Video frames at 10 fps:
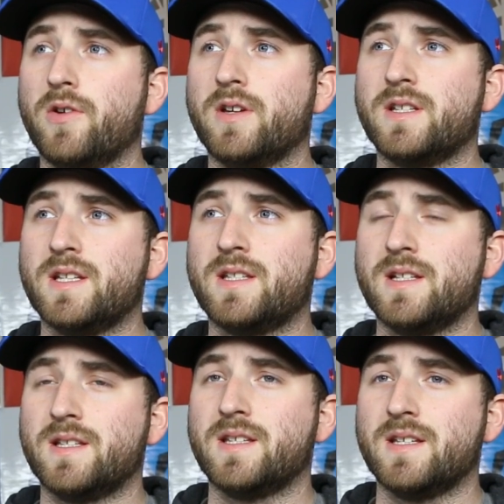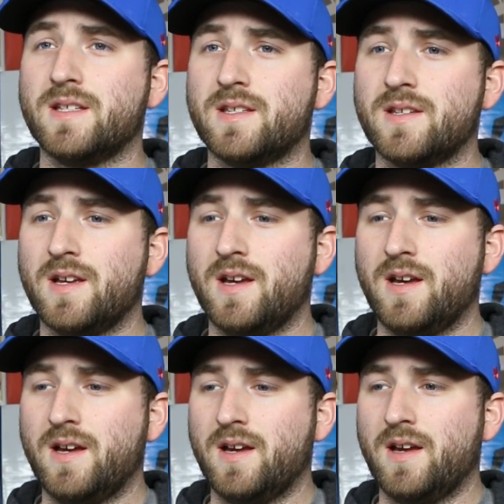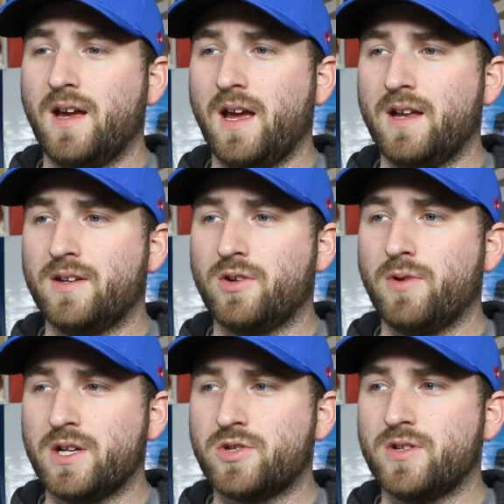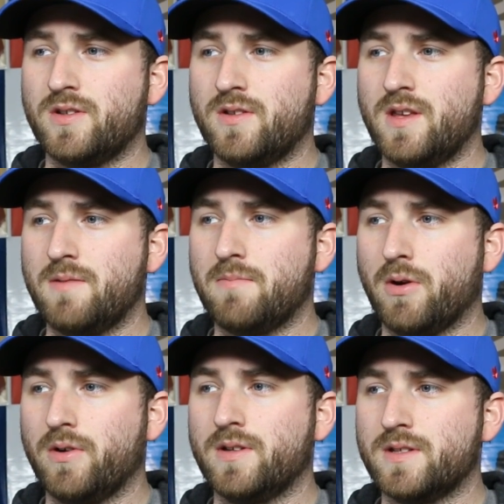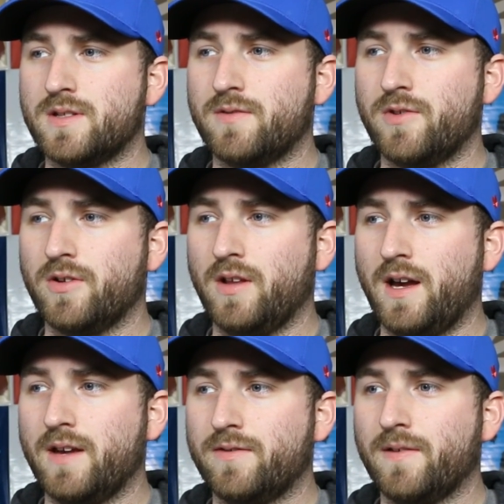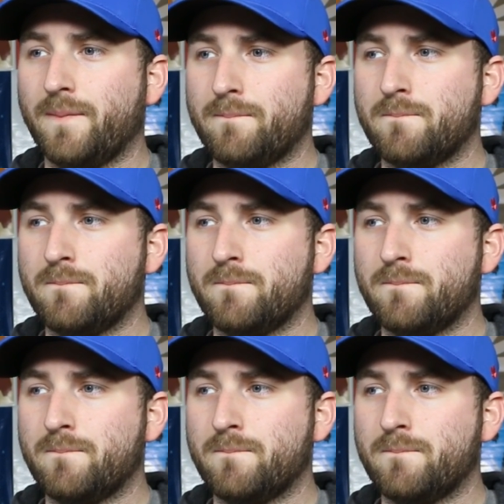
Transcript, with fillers: your existence is, and to question the importance of your life